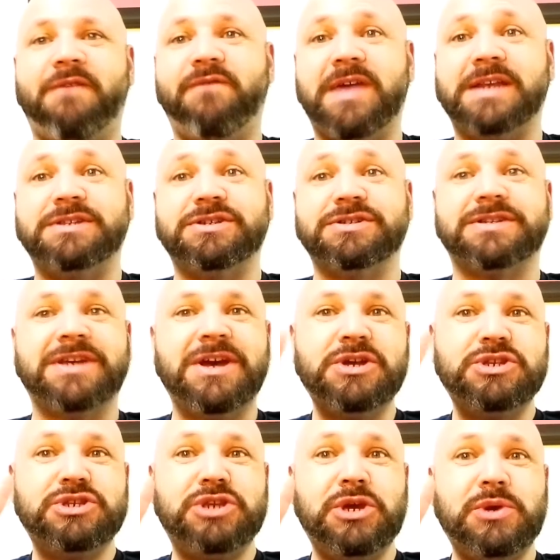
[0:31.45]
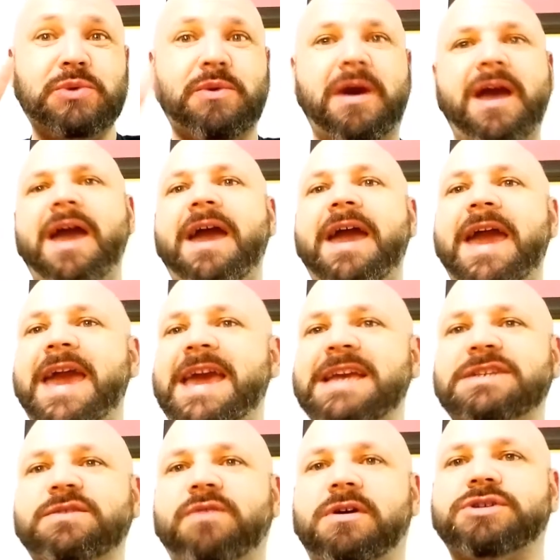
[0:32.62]
Avengers 2,
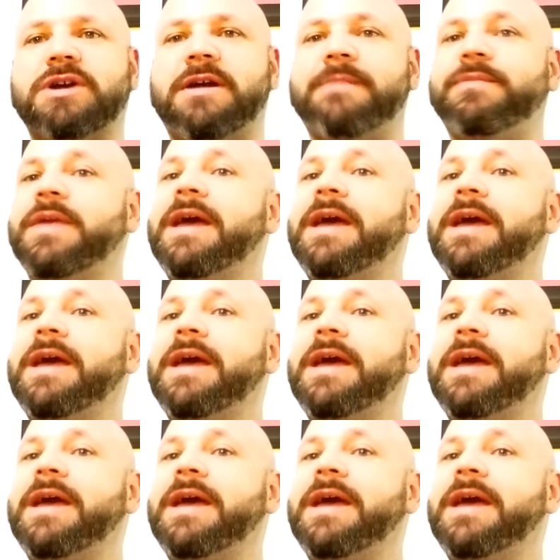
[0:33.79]
Age of Ultron.